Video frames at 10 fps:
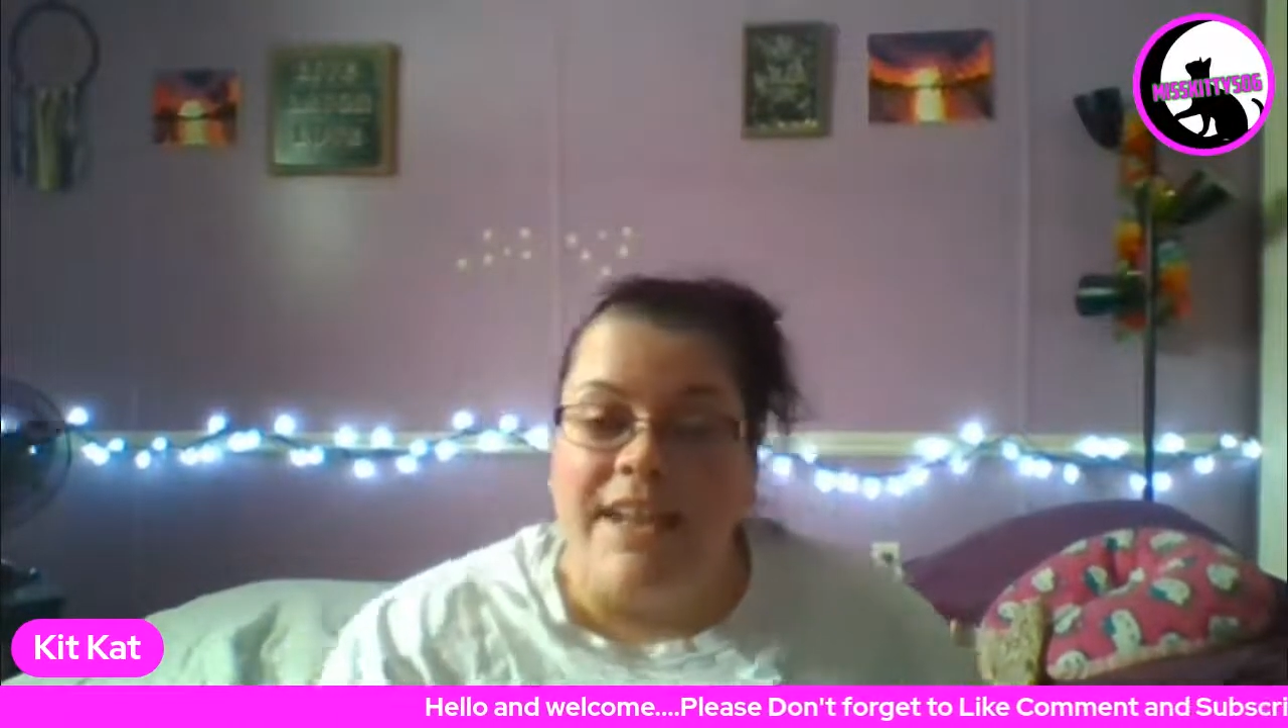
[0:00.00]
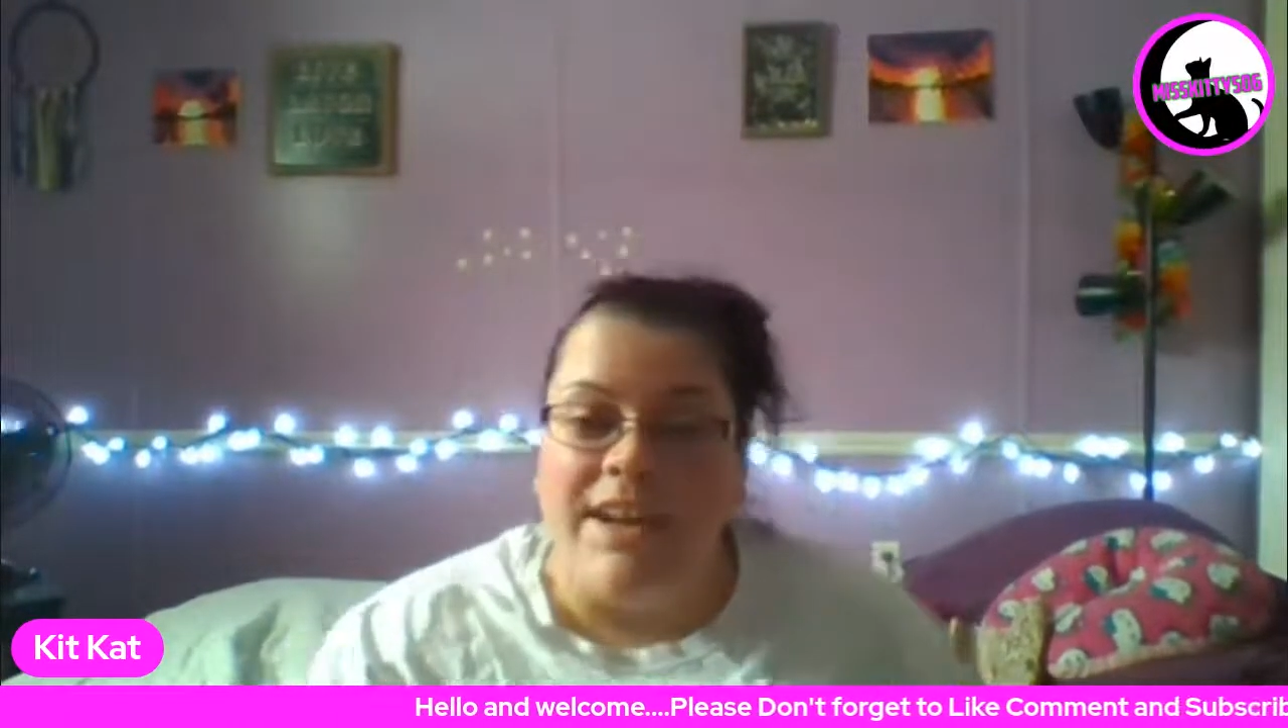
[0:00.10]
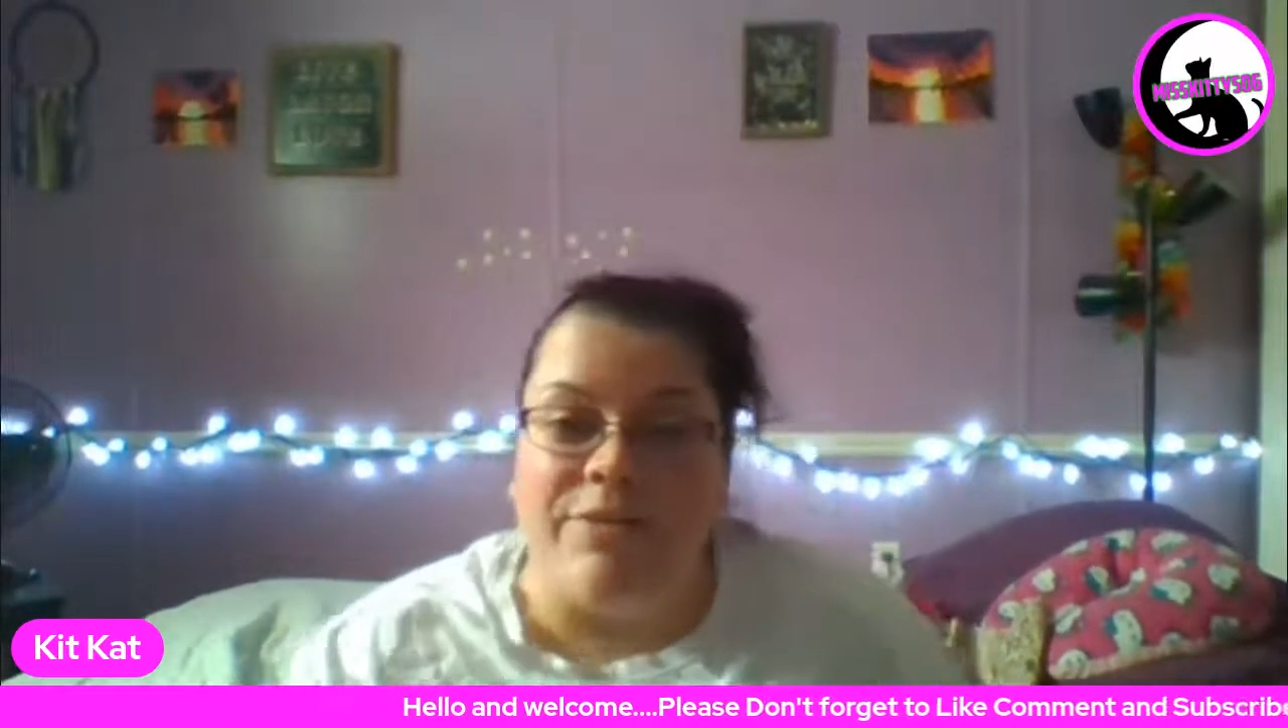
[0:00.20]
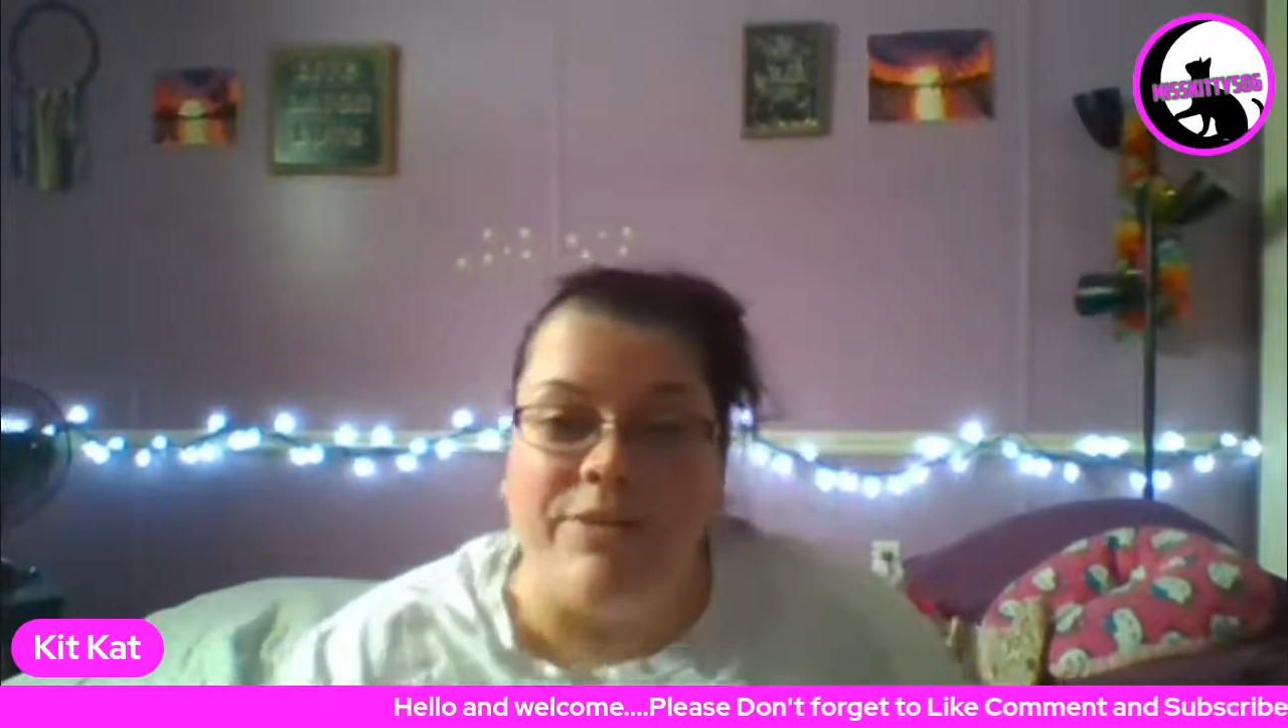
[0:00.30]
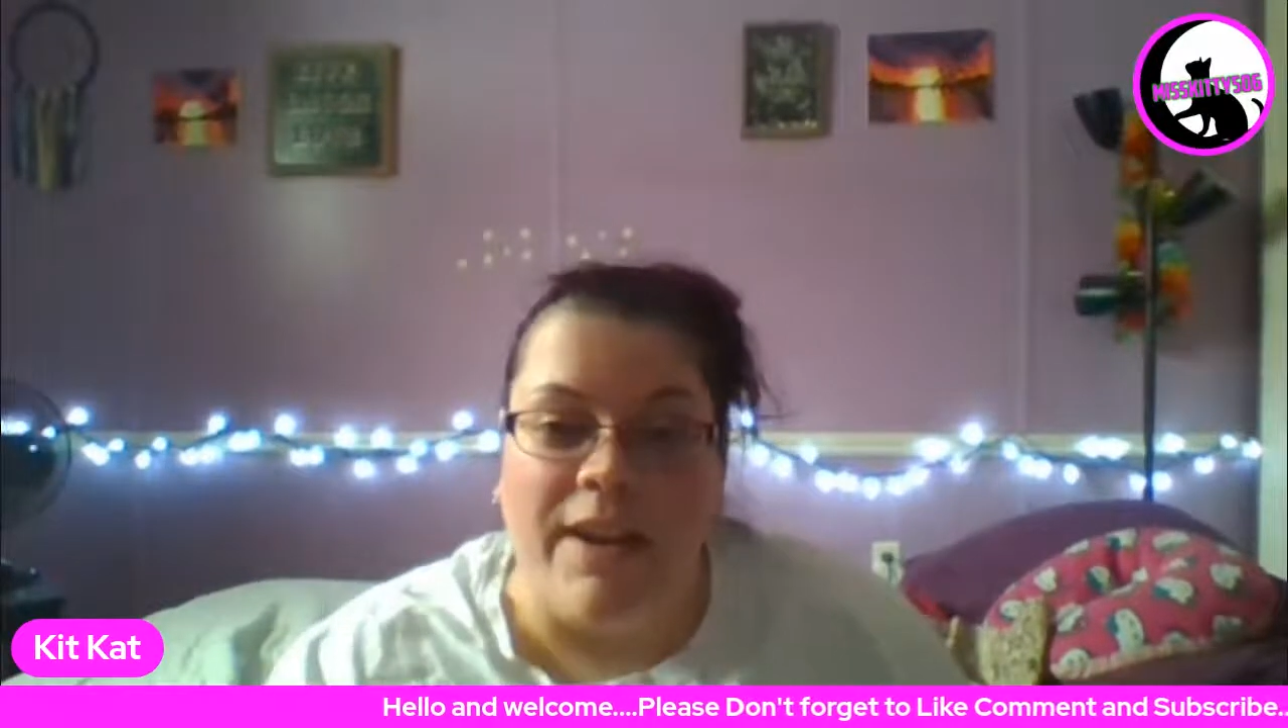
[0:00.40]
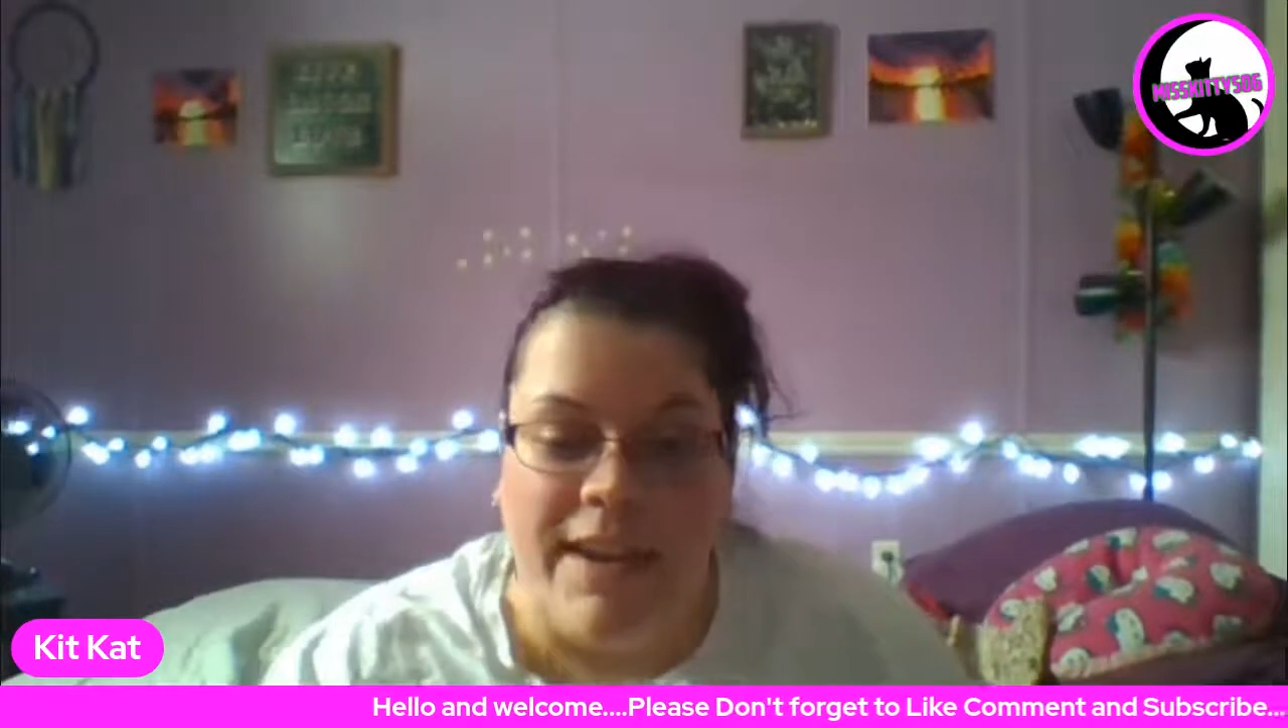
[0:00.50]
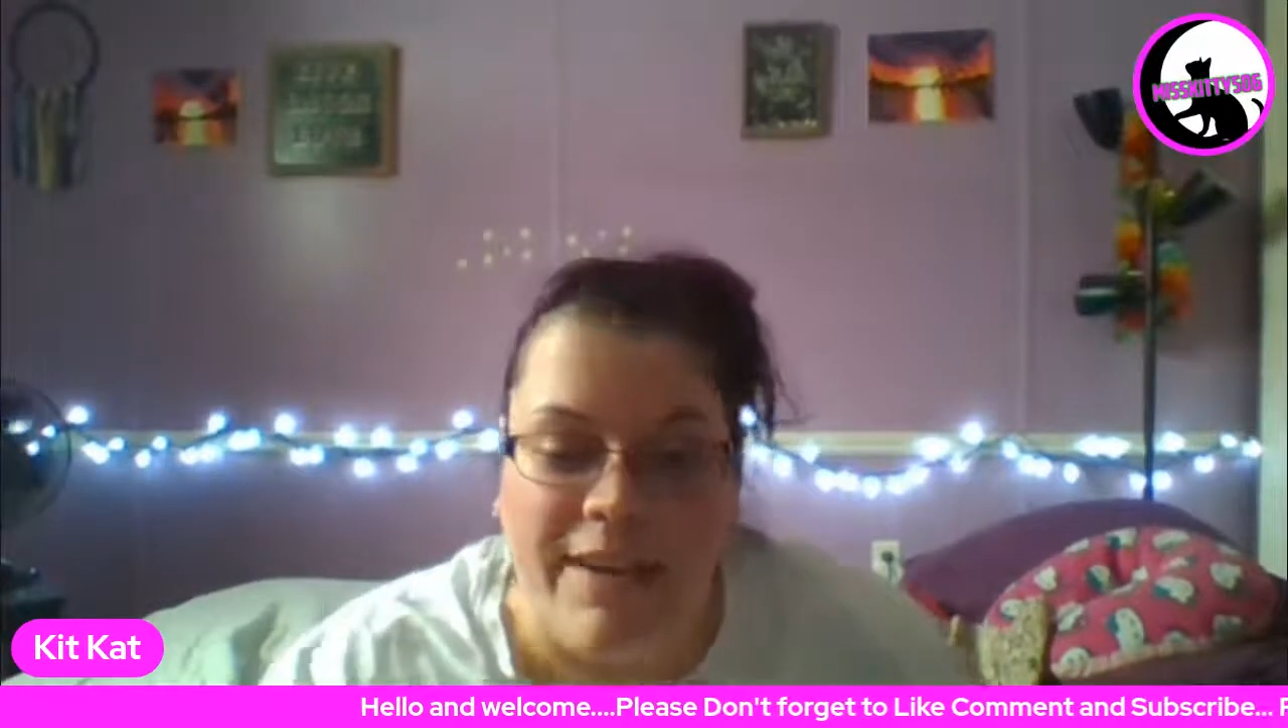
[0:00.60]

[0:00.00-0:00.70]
care, Frank.